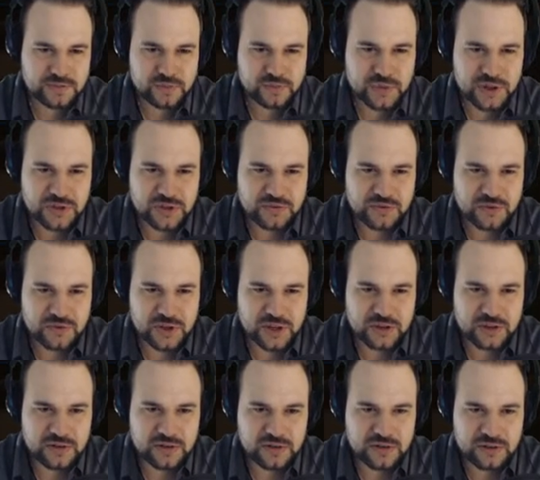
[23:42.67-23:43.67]
My dear
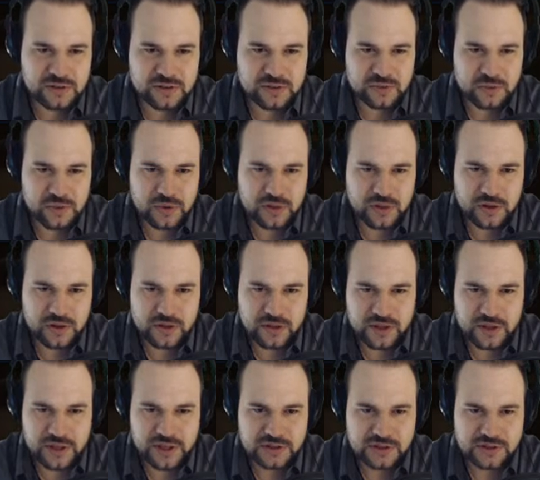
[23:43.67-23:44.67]
friend, with
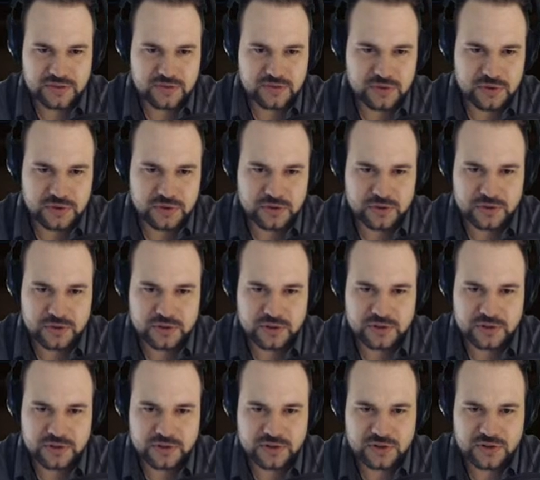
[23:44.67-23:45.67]
thanks for your
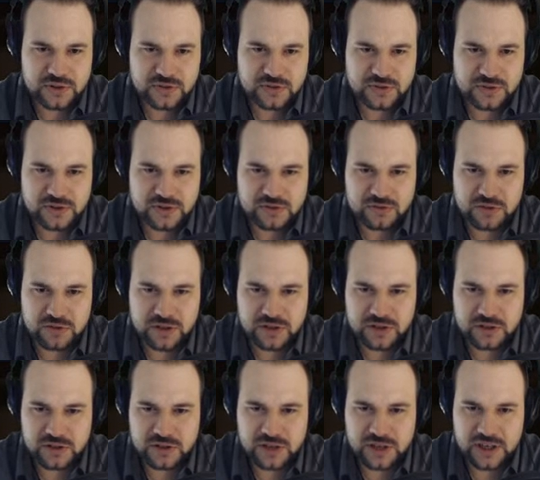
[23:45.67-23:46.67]
services
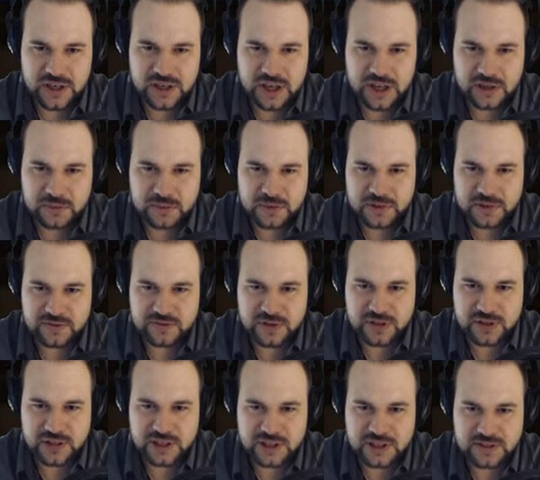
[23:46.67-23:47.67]
rendered and help in the
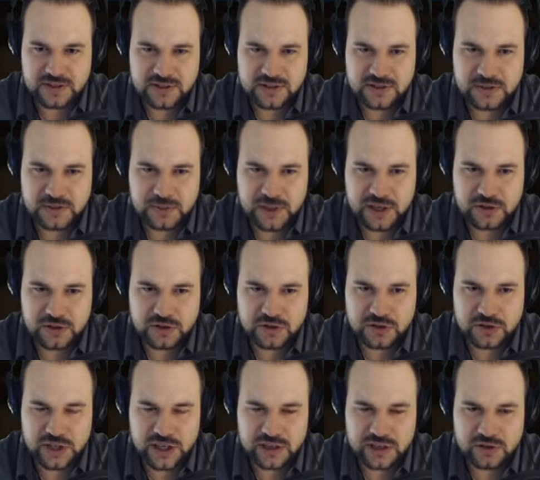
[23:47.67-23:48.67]
fight against the
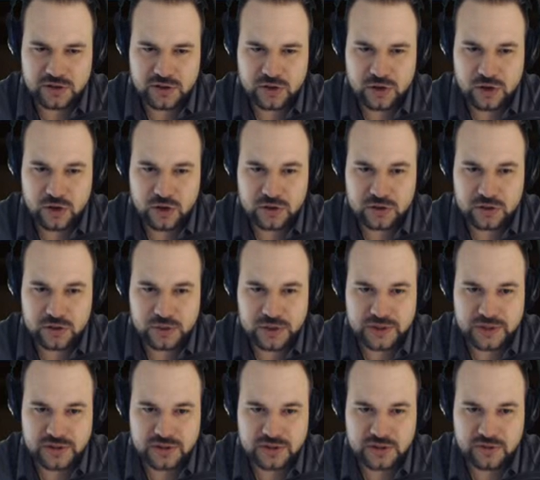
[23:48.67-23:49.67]
Spanish and
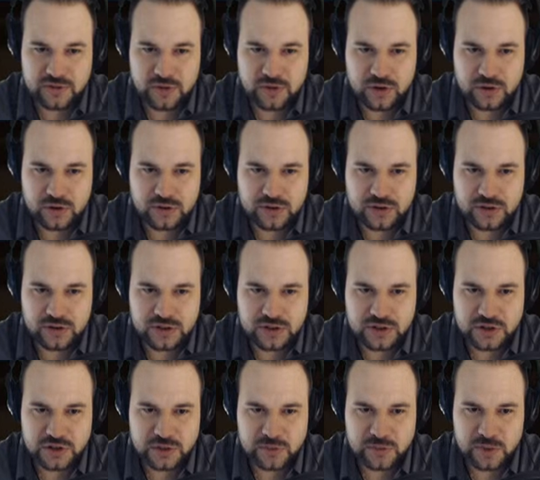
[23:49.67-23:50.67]
conquest of Oran, a
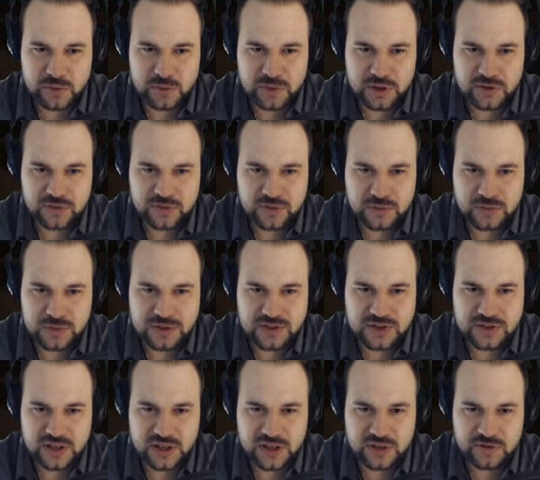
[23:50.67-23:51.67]
ship bound for
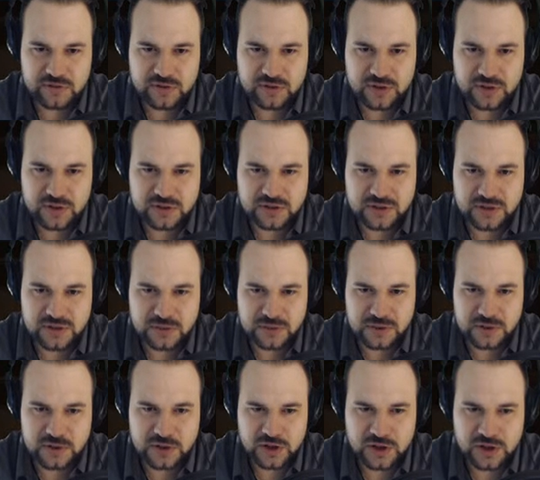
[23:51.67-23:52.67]
Marseille in France has been
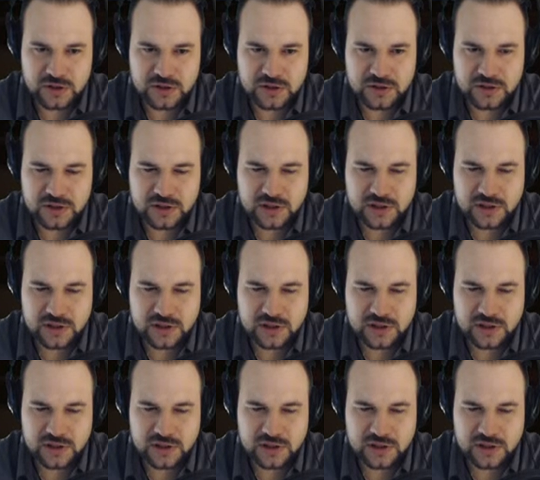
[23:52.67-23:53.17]
chartered.